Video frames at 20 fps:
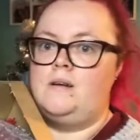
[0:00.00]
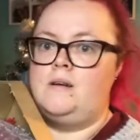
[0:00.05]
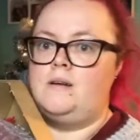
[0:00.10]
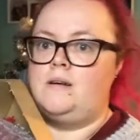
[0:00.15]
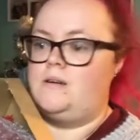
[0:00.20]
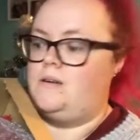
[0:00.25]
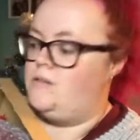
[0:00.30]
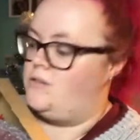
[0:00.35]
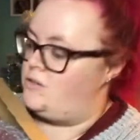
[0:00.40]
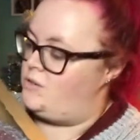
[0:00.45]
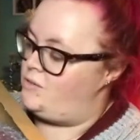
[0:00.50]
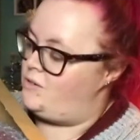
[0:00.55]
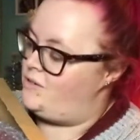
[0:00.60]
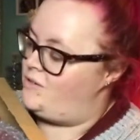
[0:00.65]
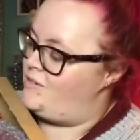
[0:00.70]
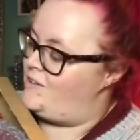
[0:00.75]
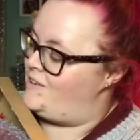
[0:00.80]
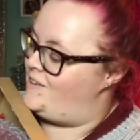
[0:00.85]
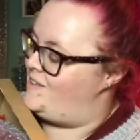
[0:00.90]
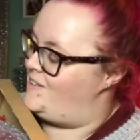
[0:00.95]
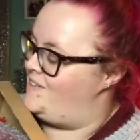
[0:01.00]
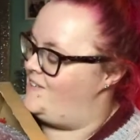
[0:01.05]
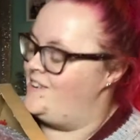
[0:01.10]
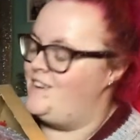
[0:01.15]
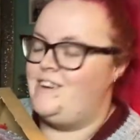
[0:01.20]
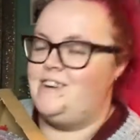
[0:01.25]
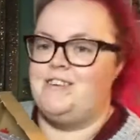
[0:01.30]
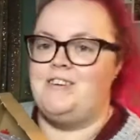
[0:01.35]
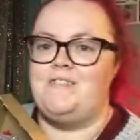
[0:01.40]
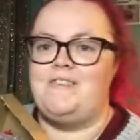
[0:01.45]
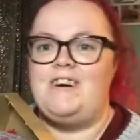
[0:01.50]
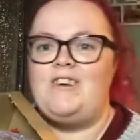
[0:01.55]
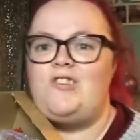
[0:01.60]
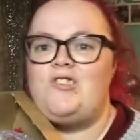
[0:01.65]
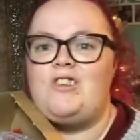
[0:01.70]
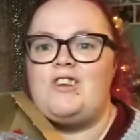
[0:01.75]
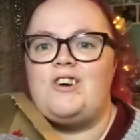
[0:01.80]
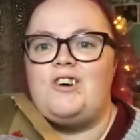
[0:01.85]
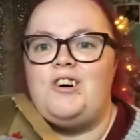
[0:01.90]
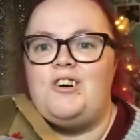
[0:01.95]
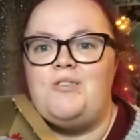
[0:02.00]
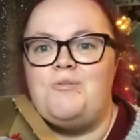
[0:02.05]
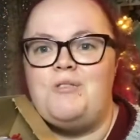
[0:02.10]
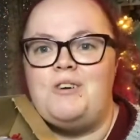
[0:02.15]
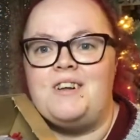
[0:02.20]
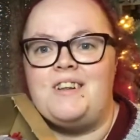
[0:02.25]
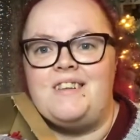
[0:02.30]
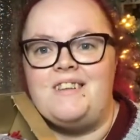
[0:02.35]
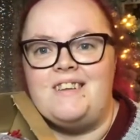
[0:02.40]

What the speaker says: Oh, so we've actually got a wand